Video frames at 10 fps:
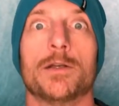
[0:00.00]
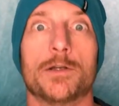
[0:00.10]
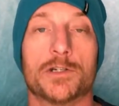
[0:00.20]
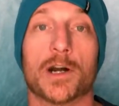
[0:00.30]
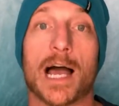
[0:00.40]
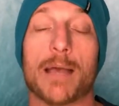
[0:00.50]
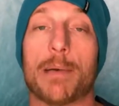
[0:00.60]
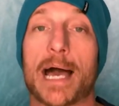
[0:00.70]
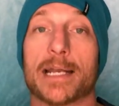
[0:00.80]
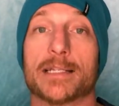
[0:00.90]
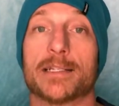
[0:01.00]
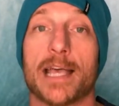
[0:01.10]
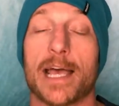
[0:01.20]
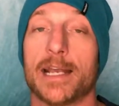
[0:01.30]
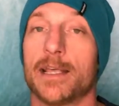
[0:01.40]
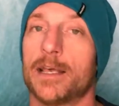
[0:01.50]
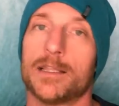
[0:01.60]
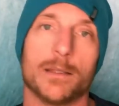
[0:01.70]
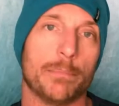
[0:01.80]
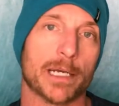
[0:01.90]
Use your iPad instead.
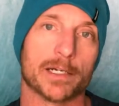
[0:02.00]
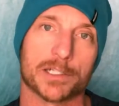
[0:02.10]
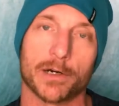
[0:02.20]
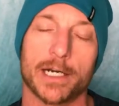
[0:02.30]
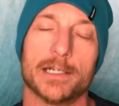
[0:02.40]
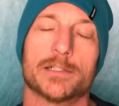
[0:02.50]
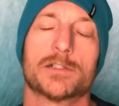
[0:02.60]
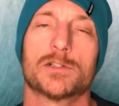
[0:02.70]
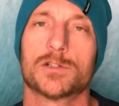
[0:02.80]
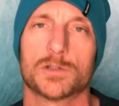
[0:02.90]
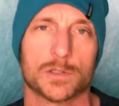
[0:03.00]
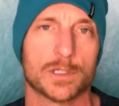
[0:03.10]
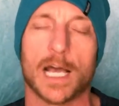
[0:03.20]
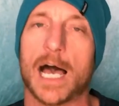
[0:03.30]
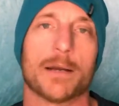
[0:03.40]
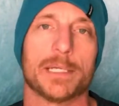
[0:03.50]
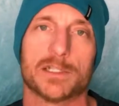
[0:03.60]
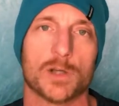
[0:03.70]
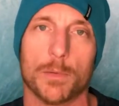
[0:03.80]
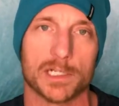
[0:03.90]
The bigger screen has got to be
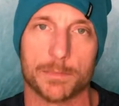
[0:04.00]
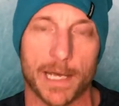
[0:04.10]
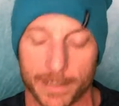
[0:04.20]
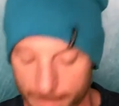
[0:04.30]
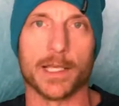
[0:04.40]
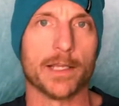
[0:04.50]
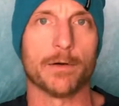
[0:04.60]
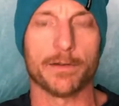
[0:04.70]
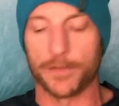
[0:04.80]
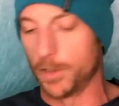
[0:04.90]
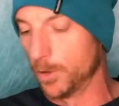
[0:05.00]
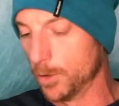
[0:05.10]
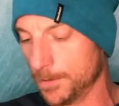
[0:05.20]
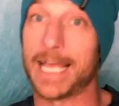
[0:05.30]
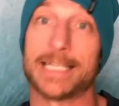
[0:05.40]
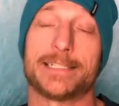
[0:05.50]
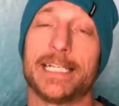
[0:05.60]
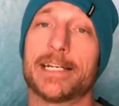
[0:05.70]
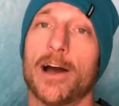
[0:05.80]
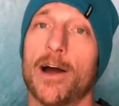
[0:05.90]
so much better. In review,
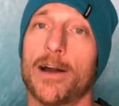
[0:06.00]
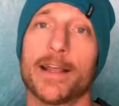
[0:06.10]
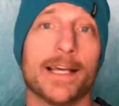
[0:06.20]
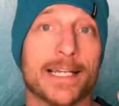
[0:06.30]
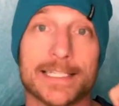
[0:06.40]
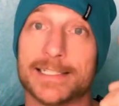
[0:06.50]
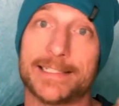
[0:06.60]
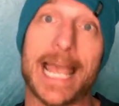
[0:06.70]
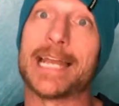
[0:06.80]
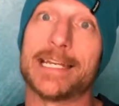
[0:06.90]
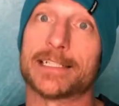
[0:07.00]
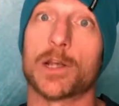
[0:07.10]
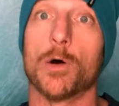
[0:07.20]
SD card, SanDisk